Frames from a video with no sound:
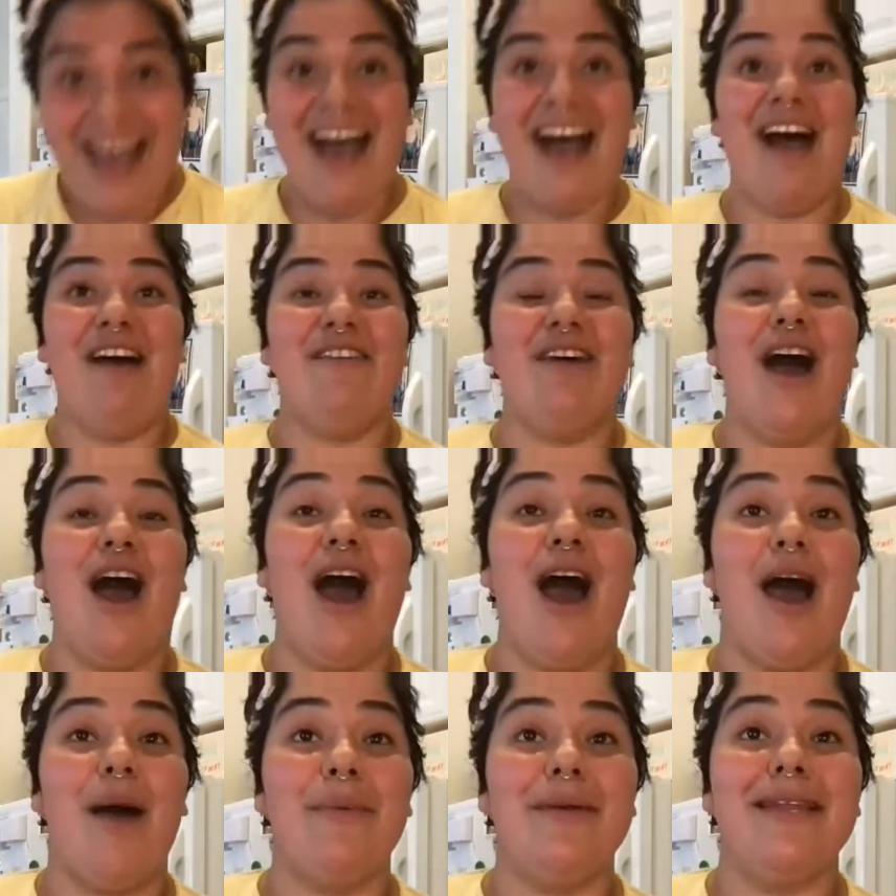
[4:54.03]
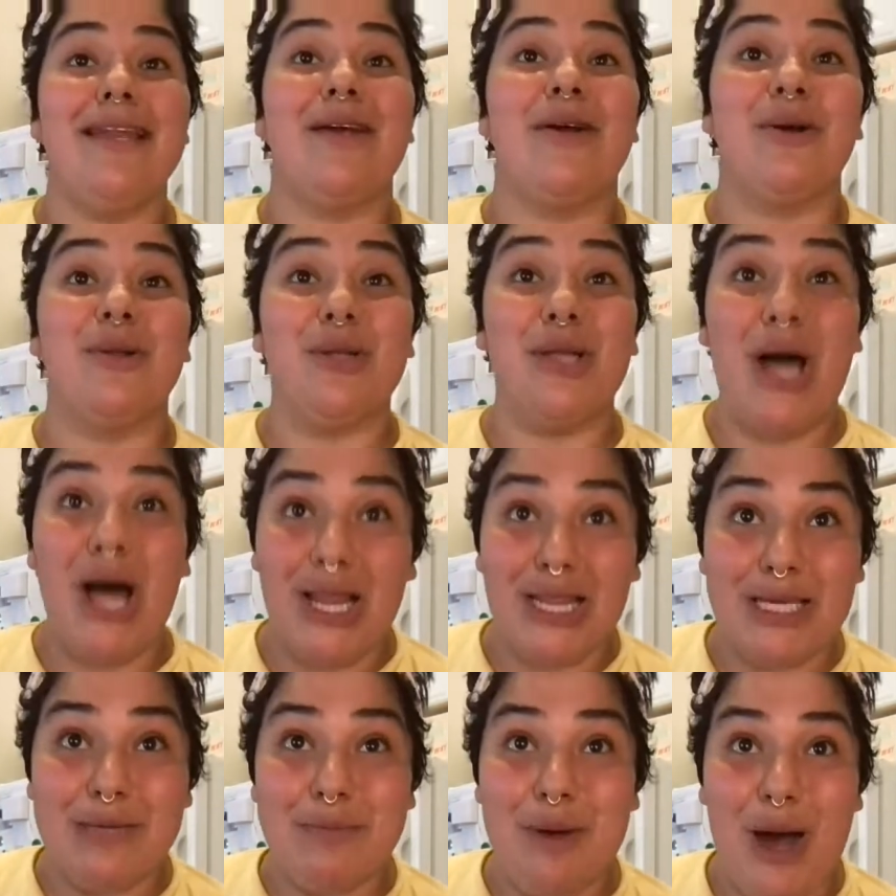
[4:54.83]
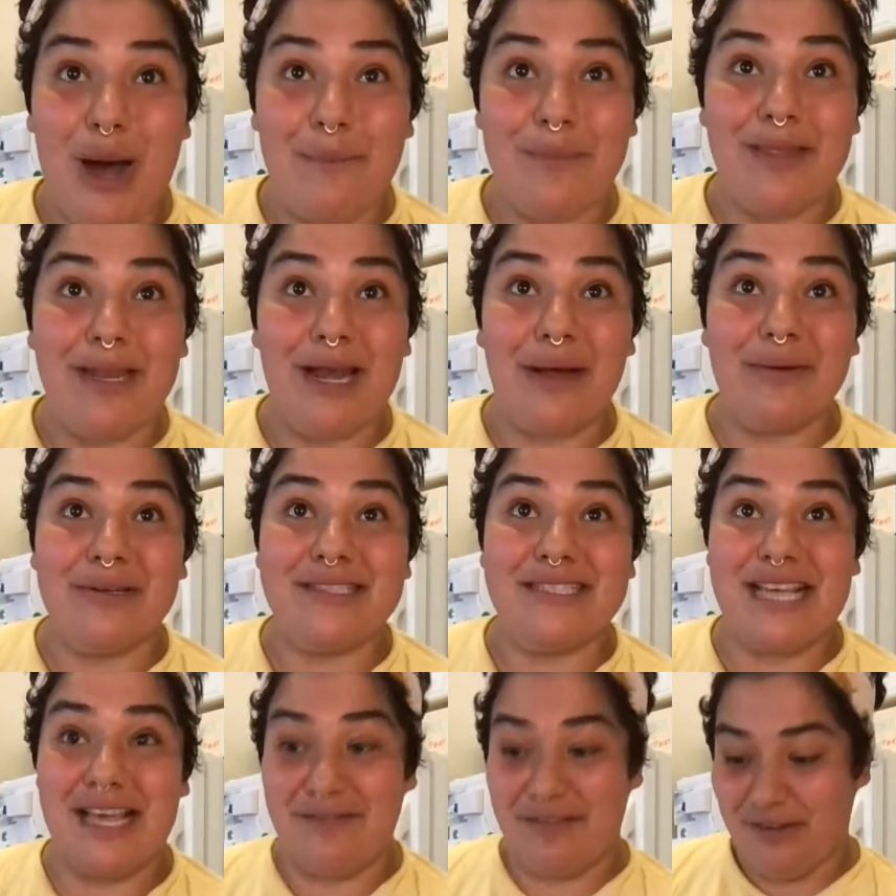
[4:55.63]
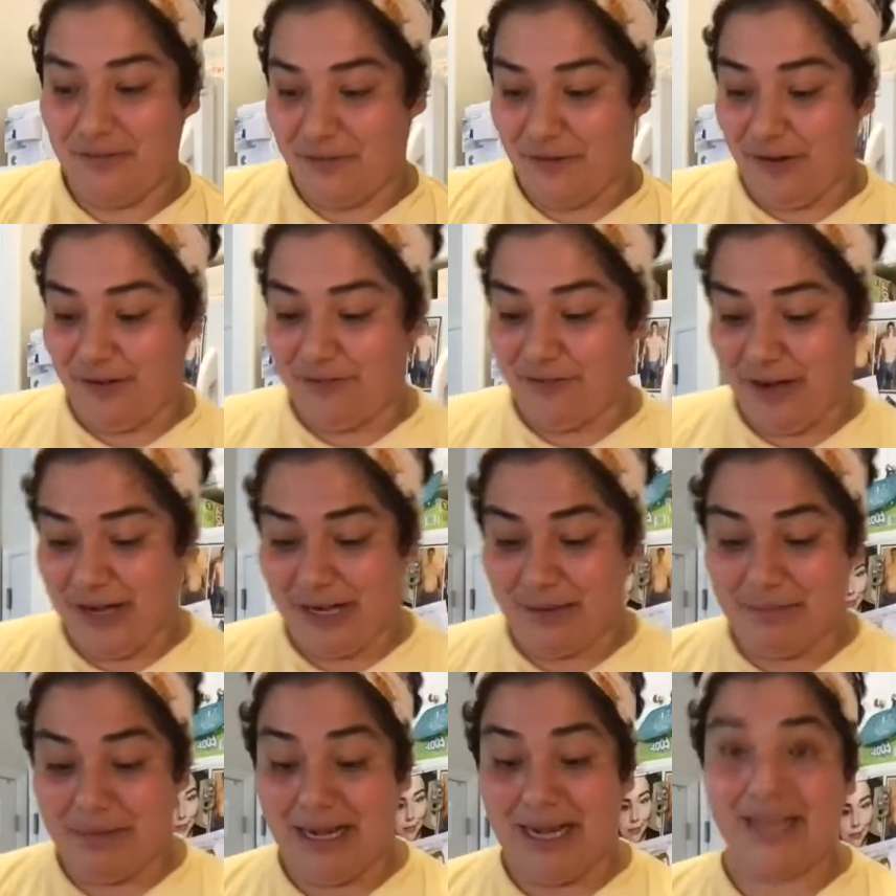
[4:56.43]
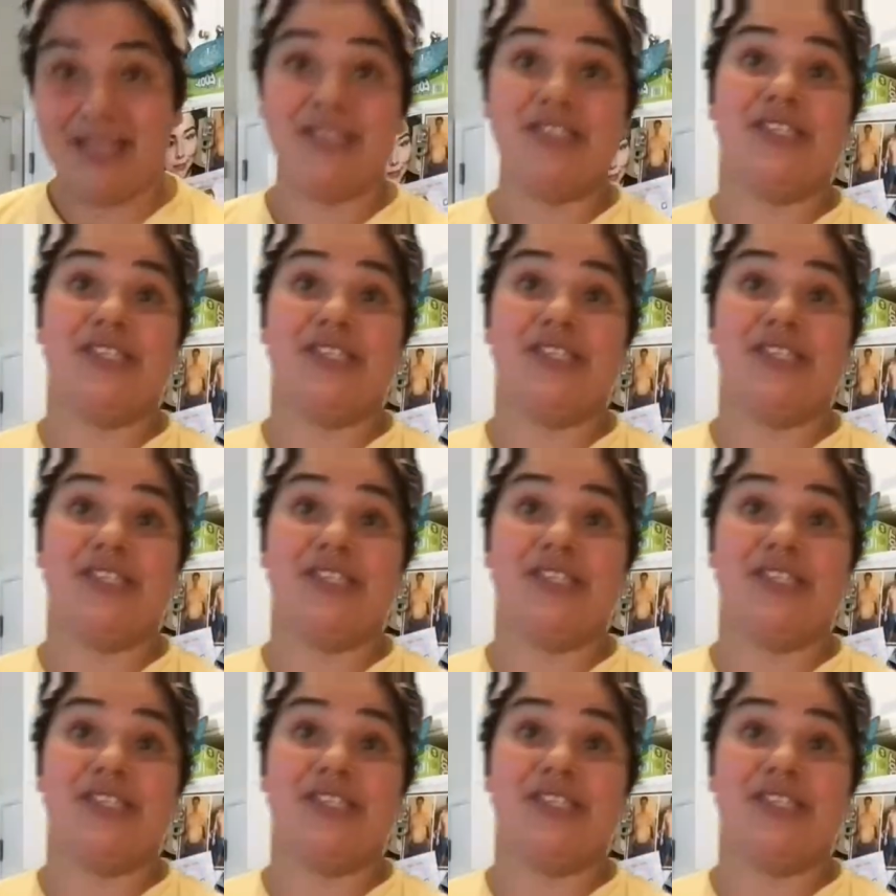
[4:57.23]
habanero lollipop that I was saving for a friend of mine.